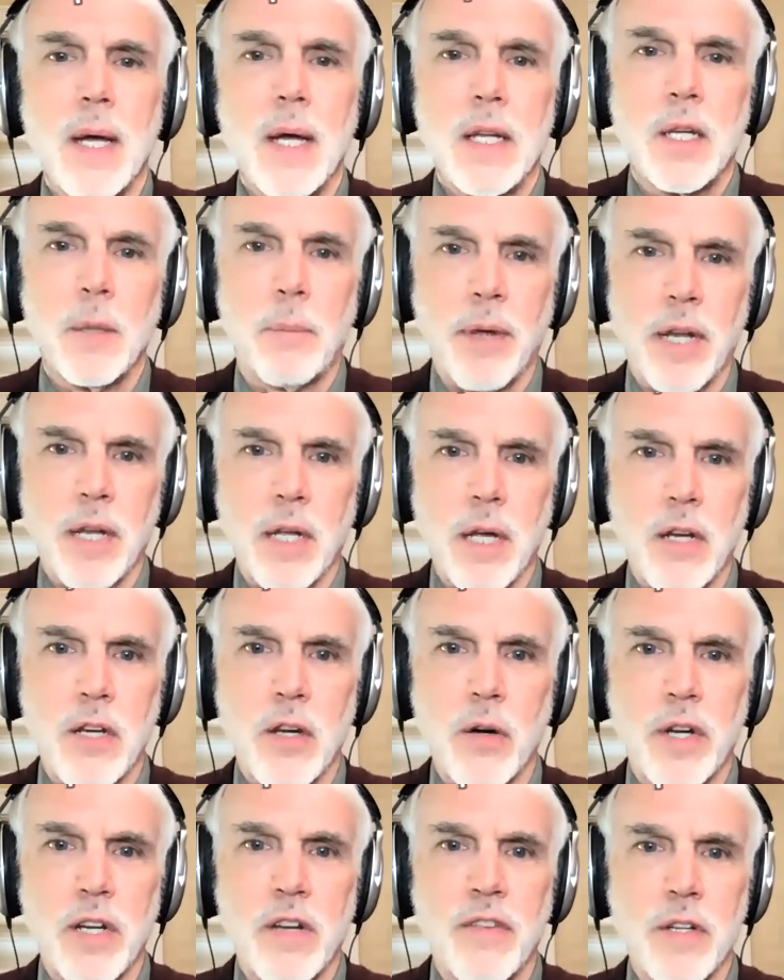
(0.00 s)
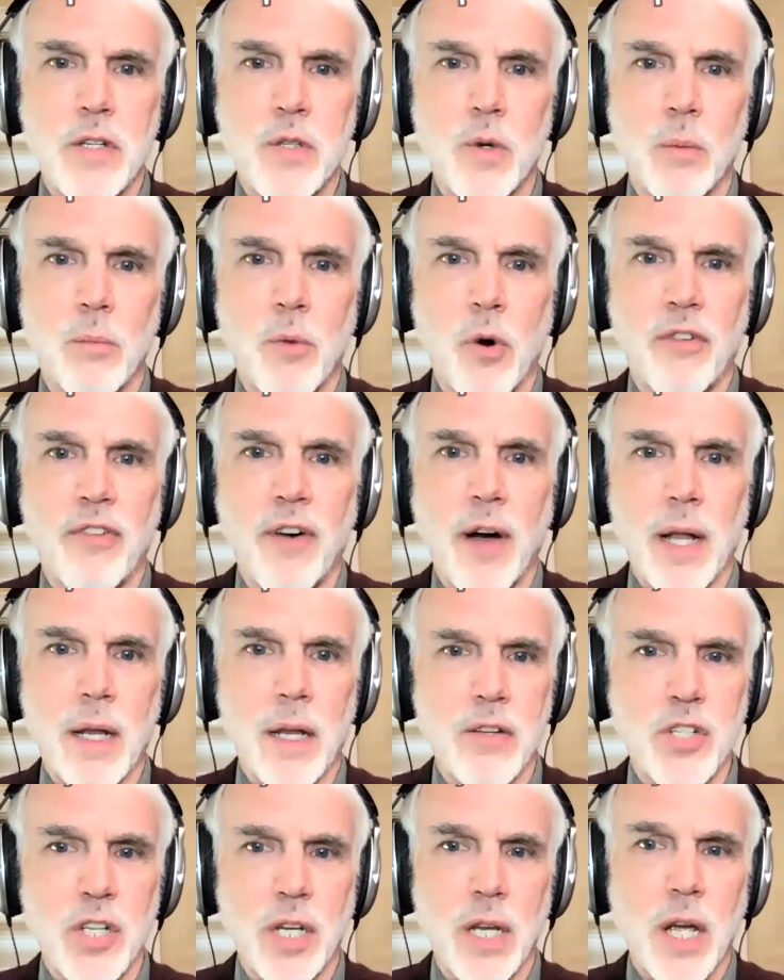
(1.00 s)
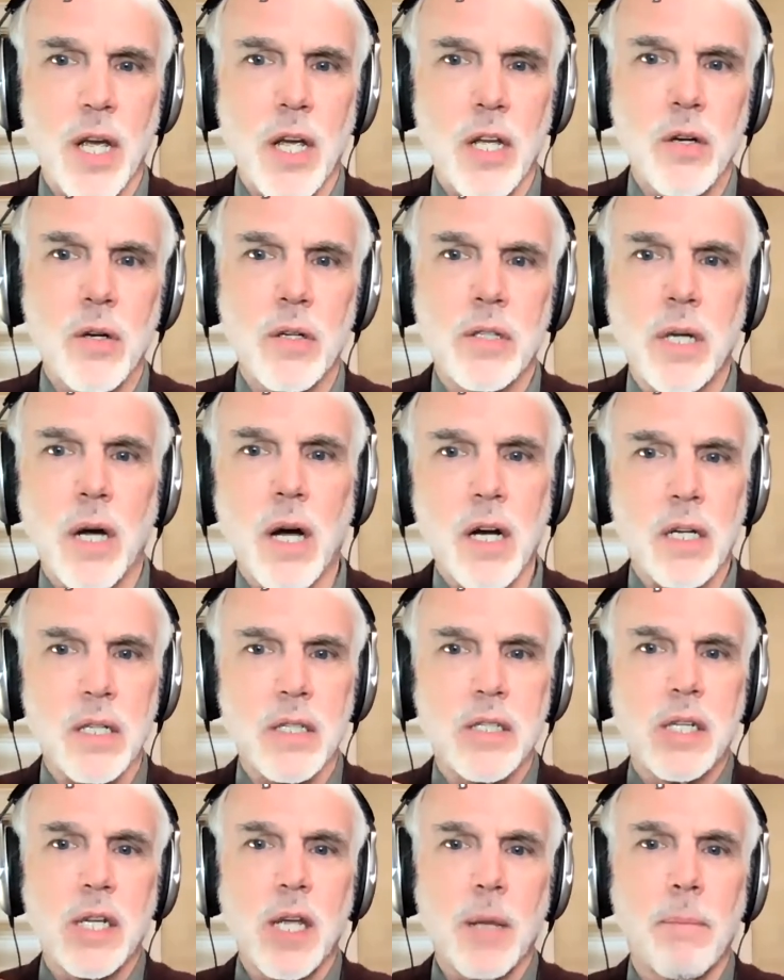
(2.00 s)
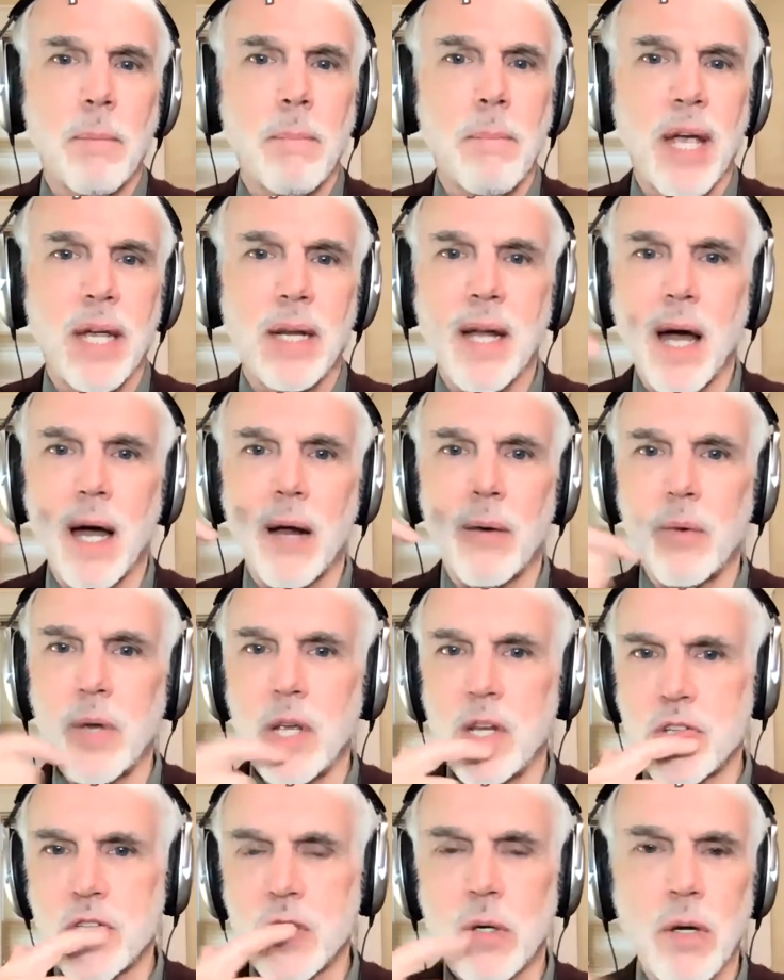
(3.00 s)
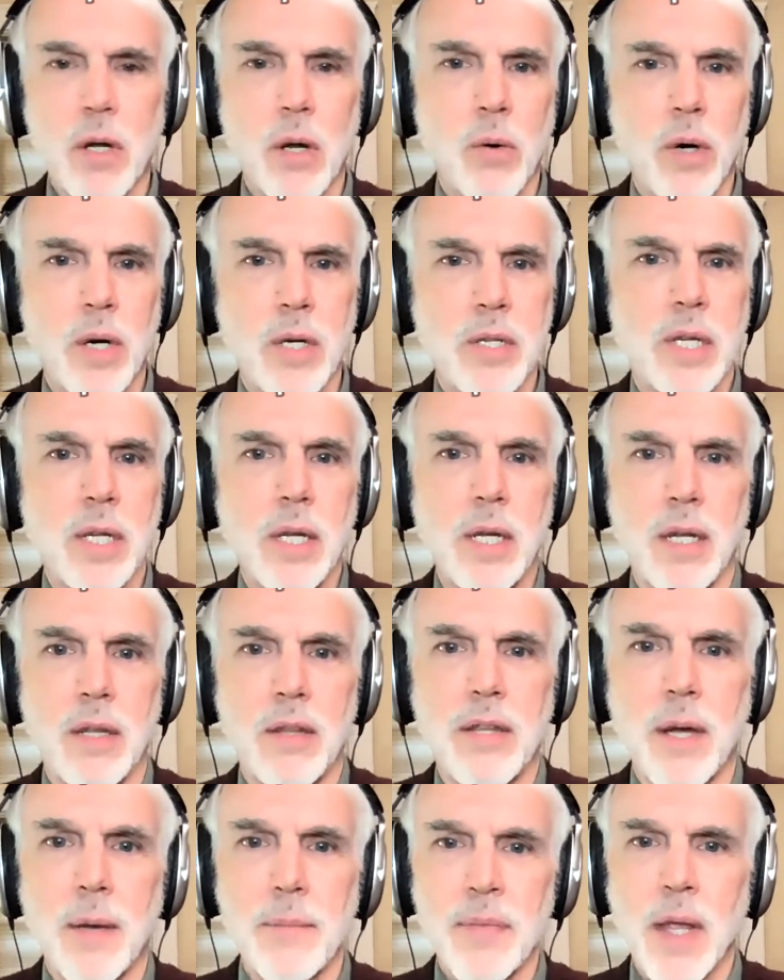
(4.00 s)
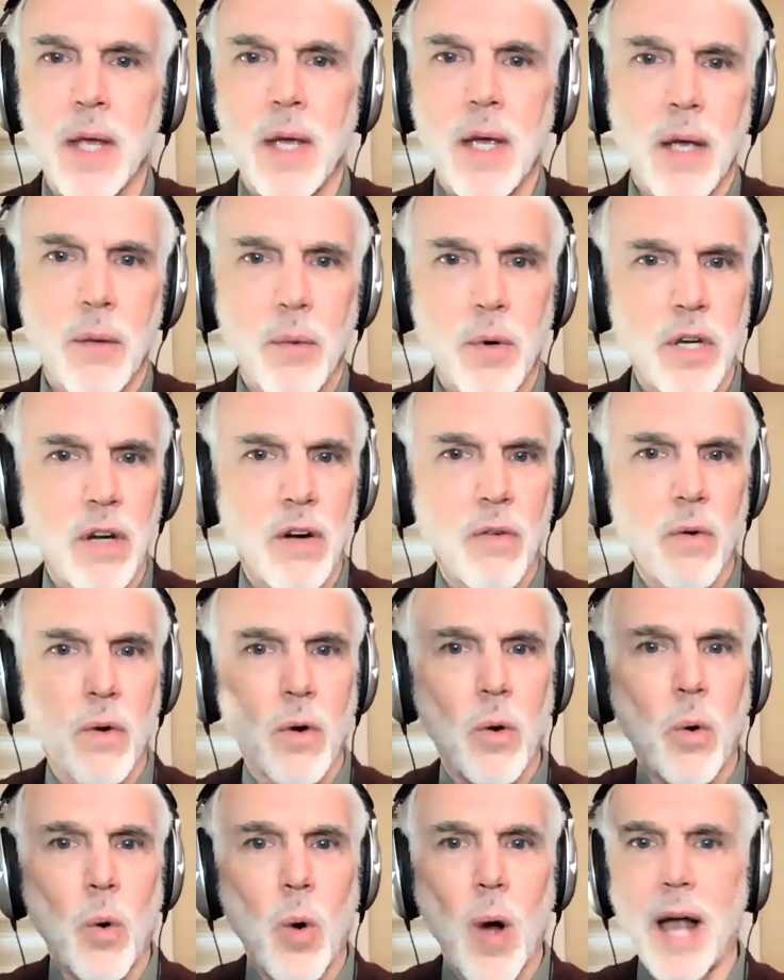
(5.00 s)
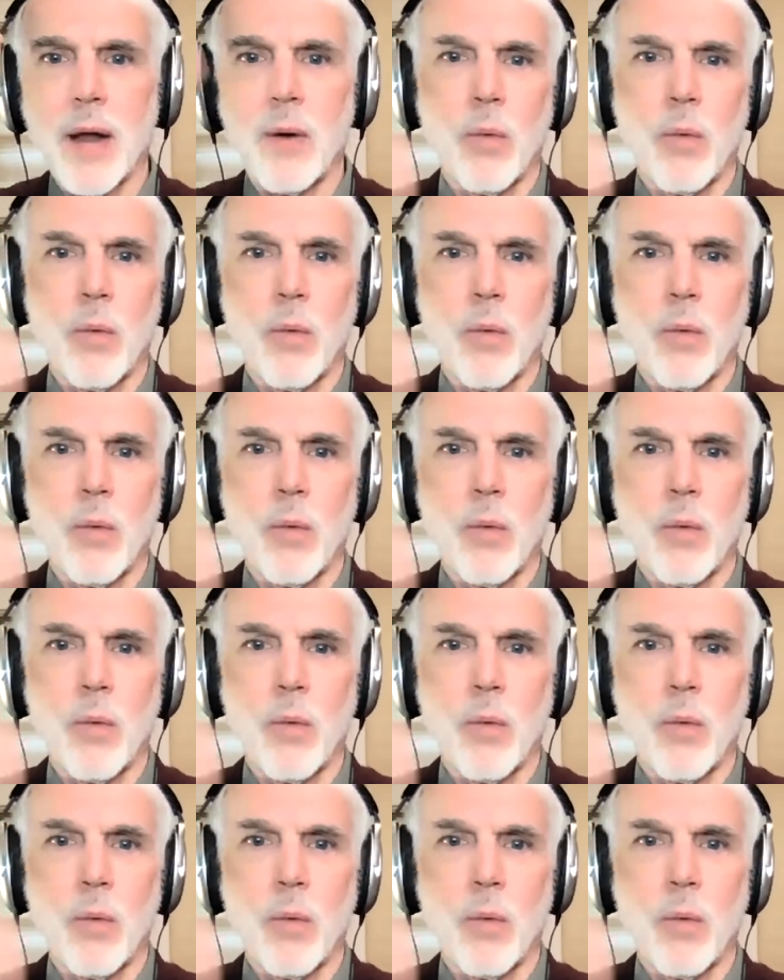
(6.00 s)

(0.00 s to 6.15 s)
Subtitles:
Depending on your individual morphology, your tongue tip may not reach your lower teeth when you're quite